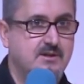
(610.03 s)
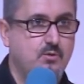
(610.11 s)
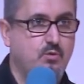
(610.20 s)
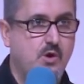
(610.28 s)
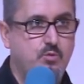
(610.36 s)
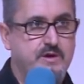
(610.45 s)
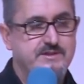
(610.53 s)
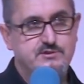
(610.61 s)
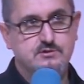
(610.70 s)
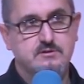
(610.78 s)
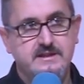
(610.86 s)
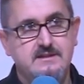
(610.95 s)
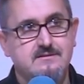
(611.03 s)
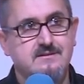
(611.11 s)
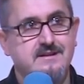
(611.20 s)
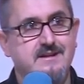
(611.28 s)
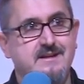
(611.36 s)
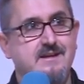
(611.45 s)
what we're doing,
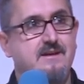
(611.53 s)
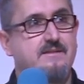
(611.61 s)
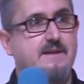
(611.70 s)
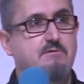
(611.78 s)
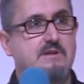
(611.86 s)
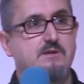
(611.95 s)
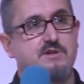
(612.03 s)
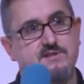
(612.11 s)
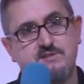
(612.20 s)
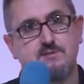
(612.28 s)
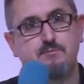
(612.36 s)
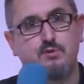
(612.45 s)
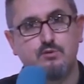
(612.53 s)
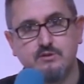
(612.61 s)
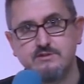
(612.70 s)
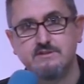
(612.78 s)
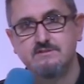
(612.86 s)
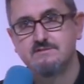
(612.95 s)
they really want to
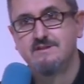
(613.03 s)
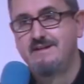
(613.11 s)
support it.